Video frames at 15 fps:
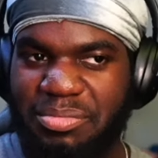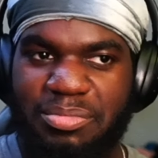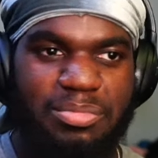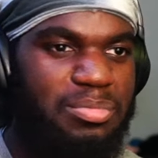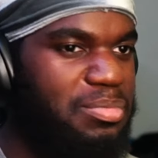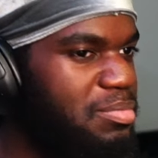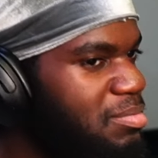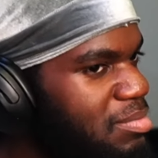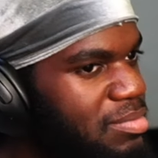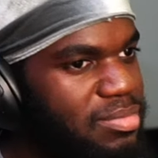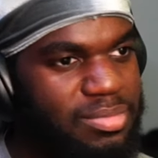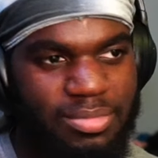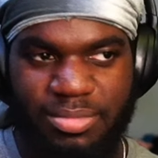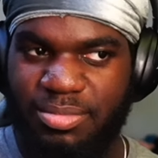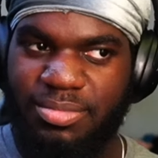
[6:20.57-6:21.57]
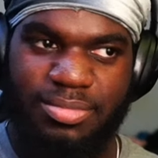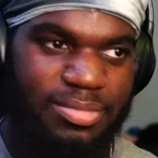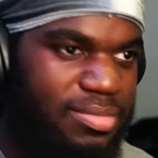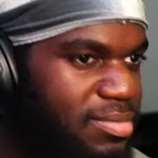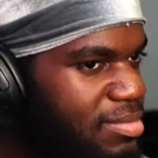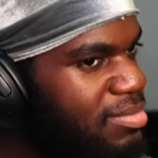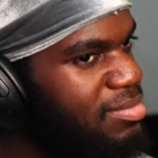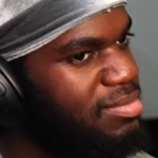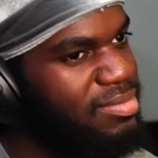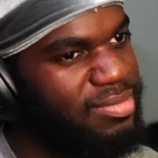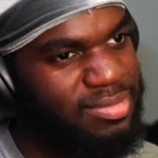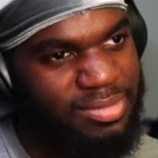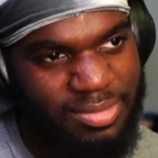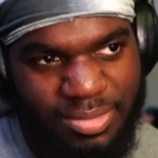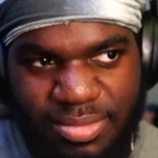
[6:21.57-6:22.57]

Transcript: These shots are really good. Mm.